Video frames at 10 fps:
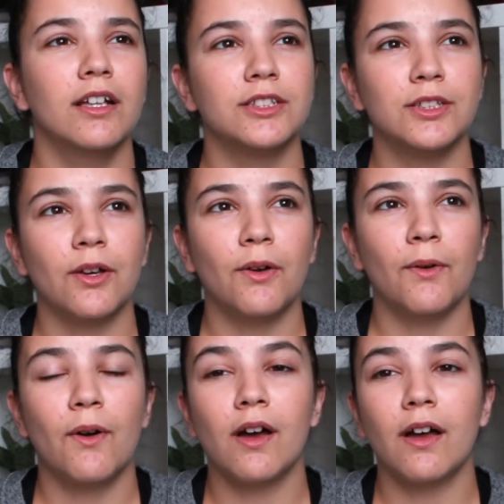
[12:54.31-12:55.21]

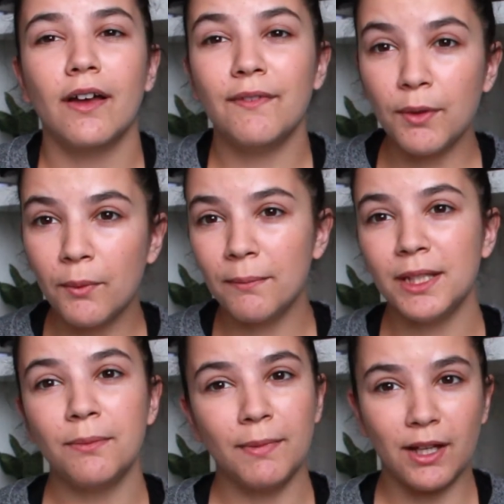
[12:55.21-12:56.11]
So if you want
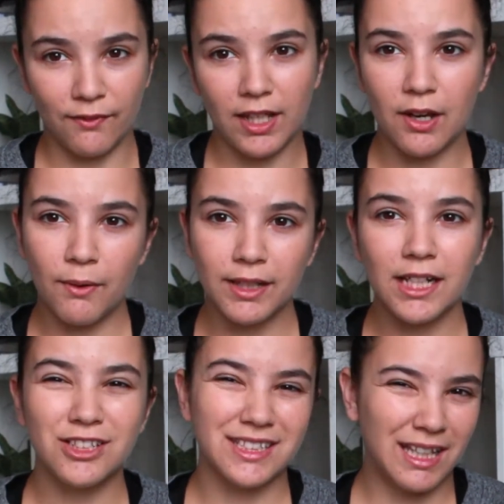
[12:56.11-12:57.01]
me to make a video on
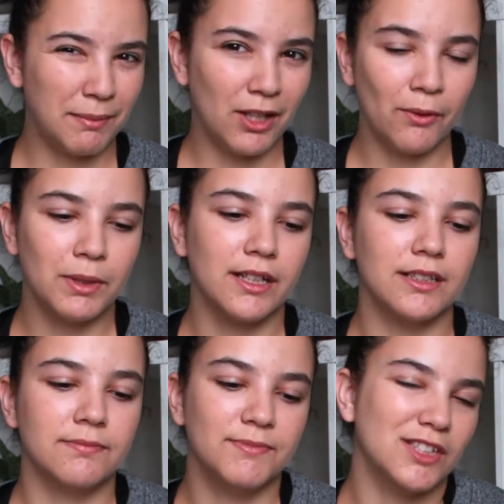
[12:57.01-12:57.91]
that, just let me know,
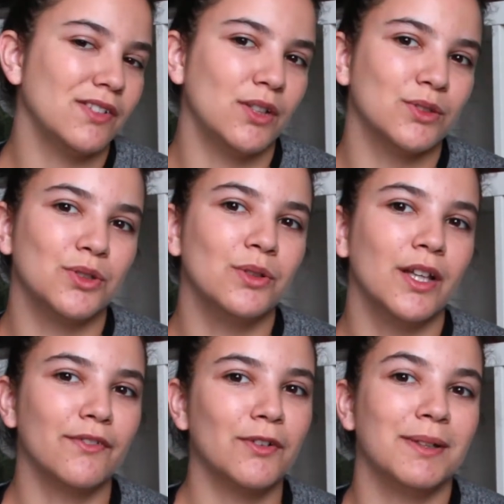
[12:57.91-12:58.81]
because this video is too
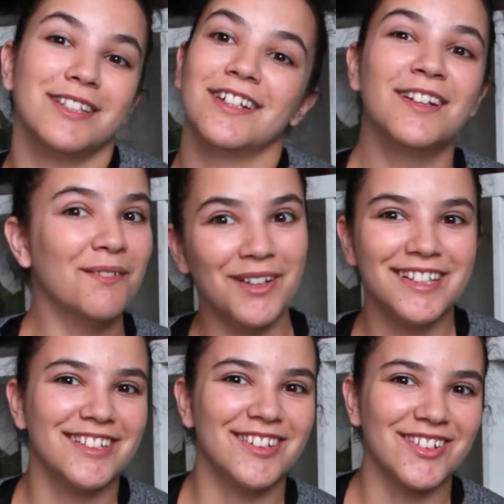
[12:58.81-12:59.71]
long for me to
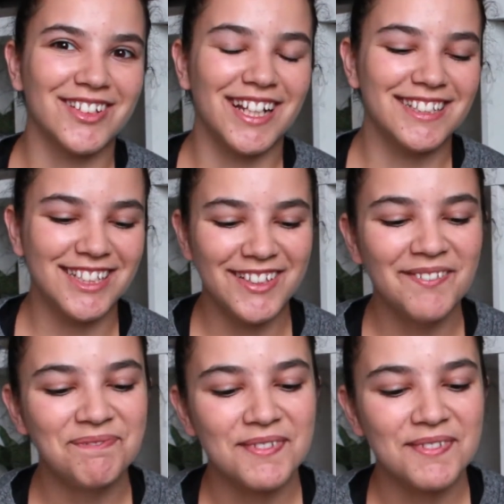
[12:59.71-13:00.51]
walk you through that too.